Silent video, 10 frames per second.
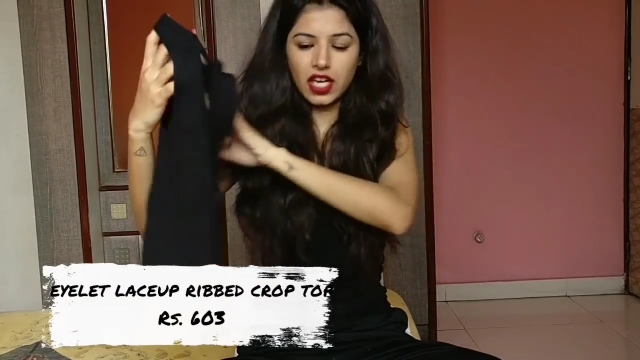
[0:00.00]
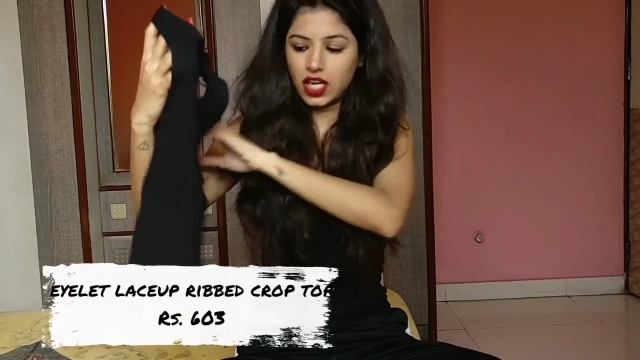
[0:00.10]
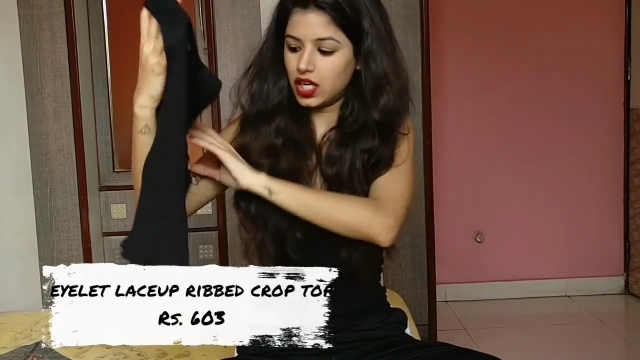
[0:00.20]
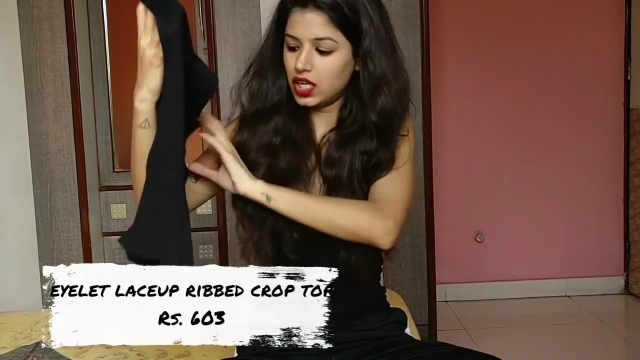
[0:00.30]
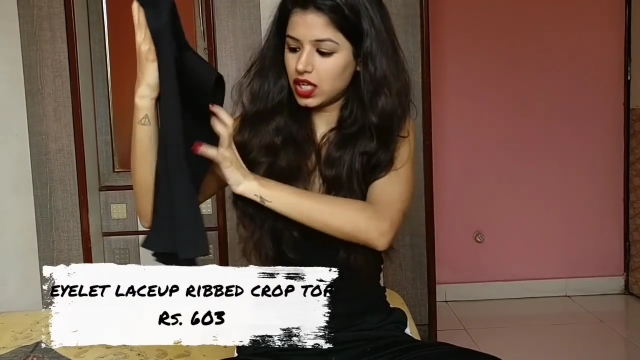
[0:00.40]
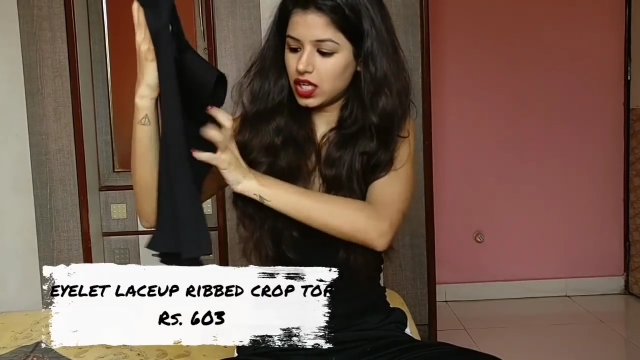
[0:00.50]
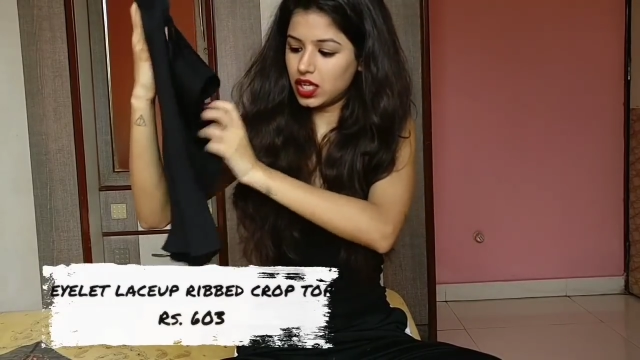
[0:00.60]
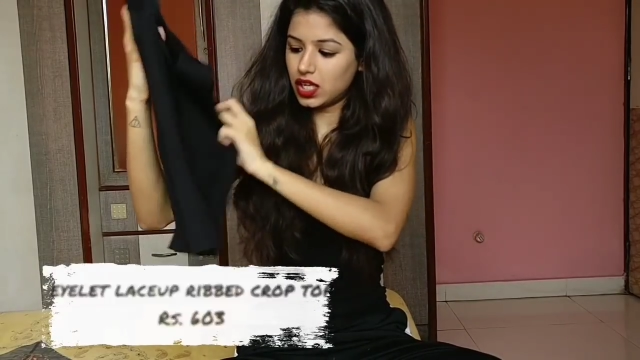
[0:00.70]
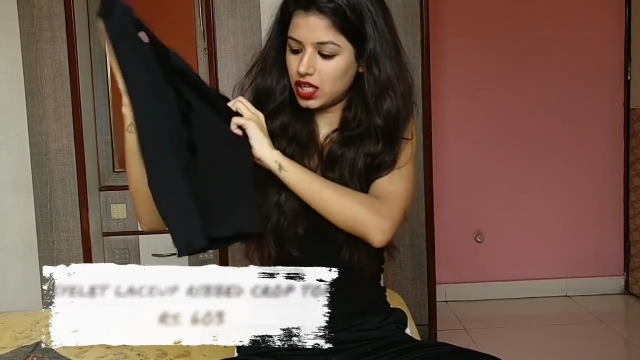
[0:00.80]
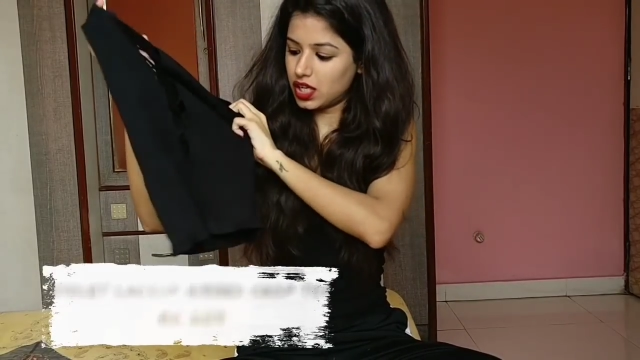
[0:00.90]
I wear it.
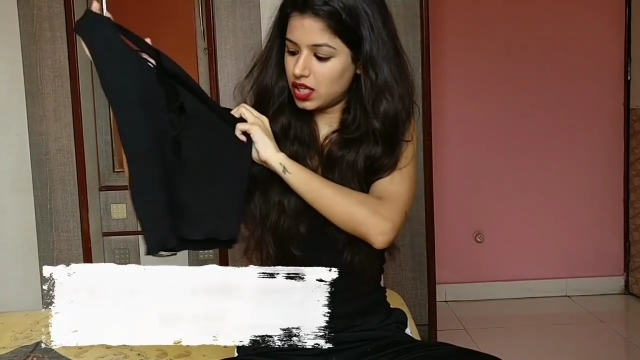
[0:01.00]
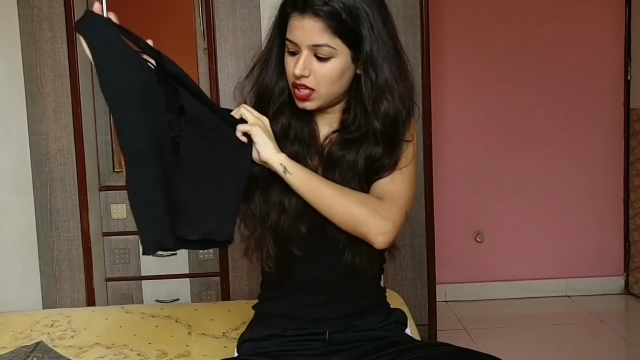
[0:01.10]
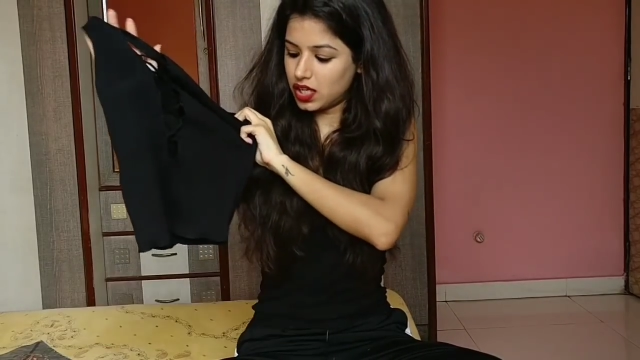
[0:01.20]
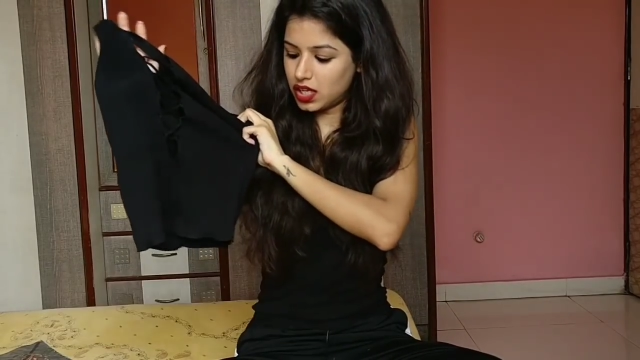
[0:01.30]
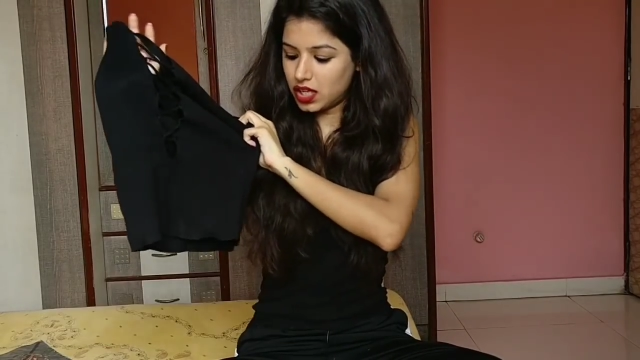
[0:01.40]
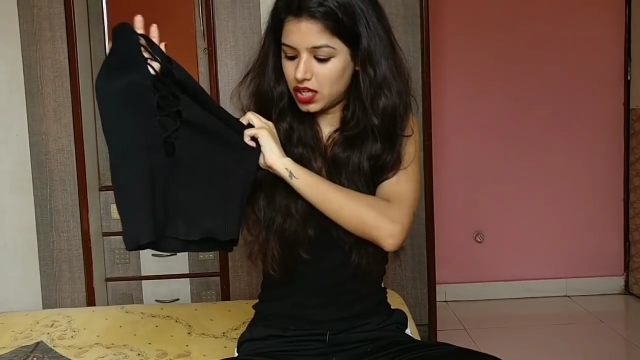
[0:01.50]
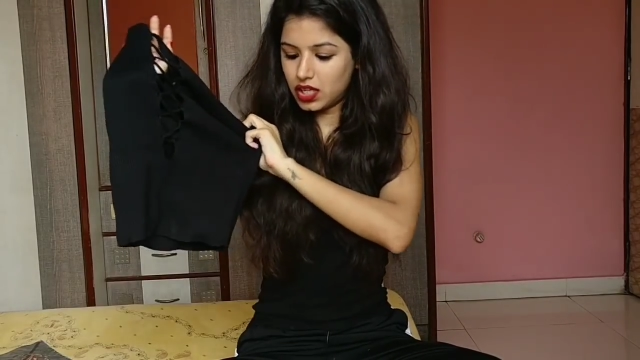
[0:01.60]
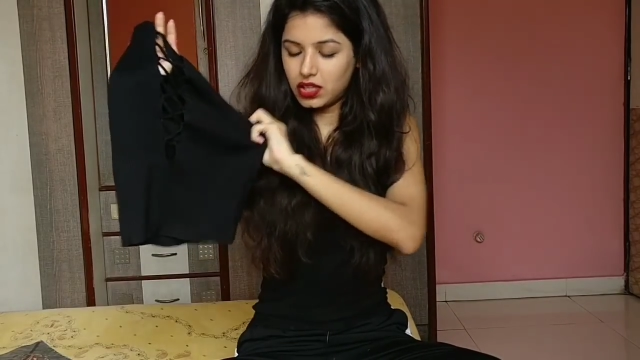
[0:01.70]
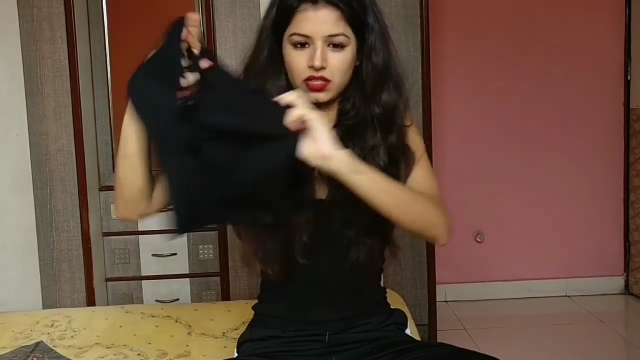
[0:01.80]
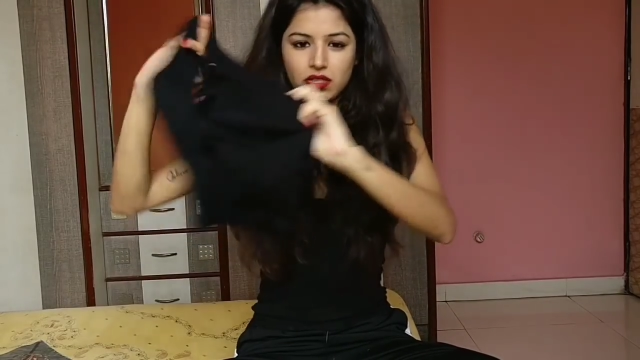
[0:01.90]

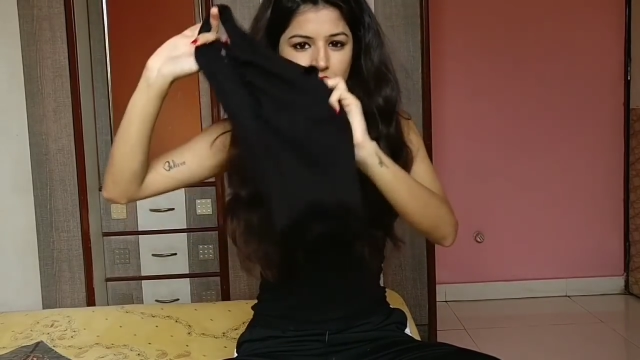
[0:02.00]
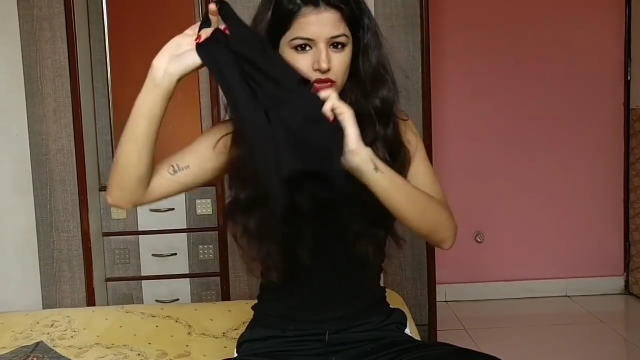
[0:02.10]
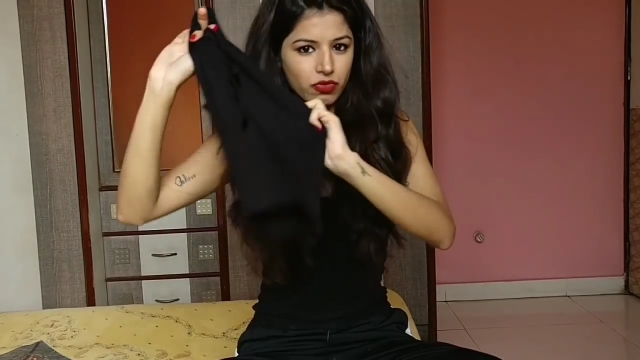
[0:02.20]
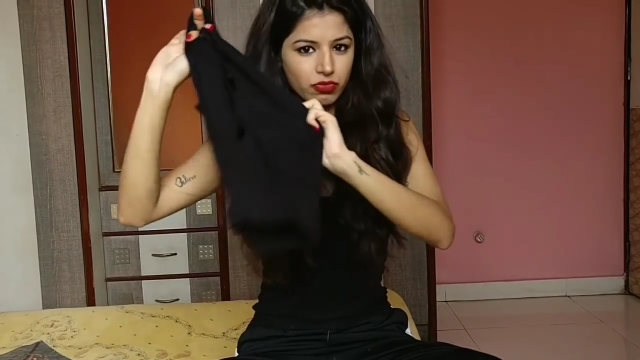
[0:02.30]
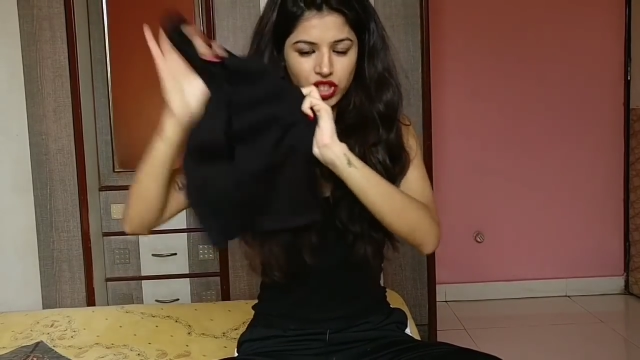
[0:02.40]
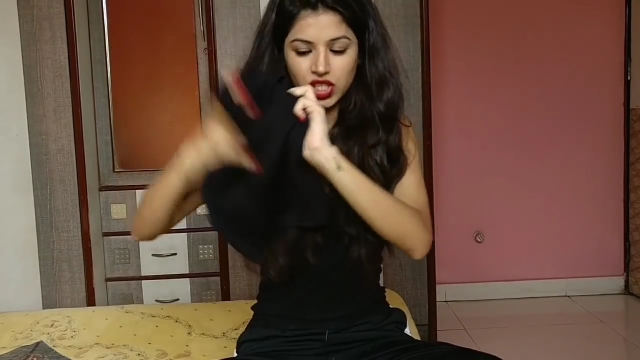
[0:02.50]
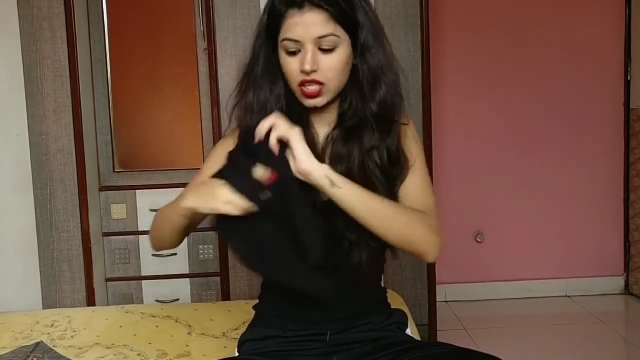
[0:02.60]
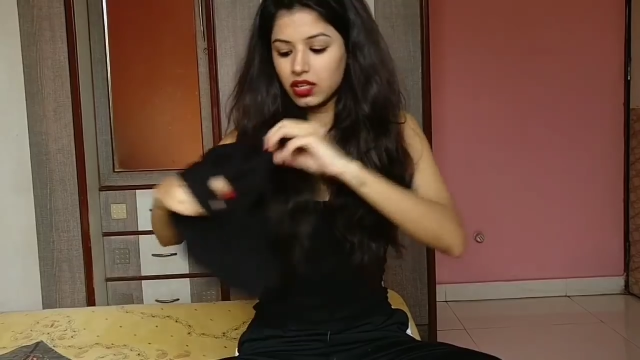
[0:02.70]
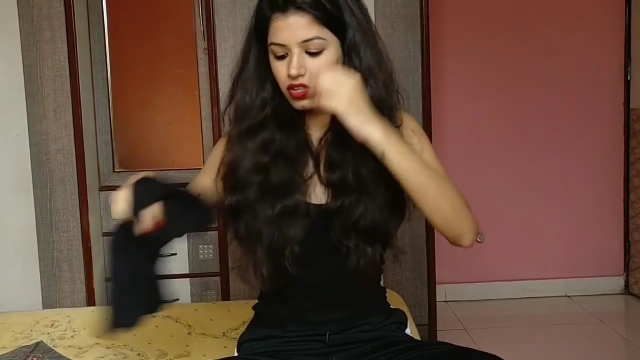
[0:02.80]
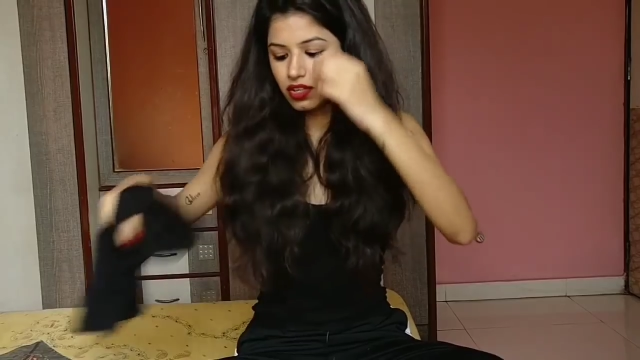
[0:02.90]
This is also from
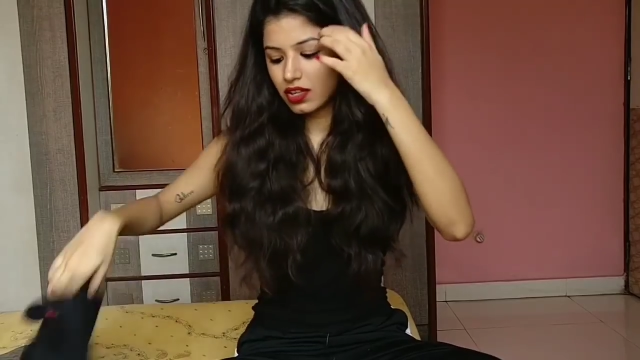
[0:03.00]
Shein.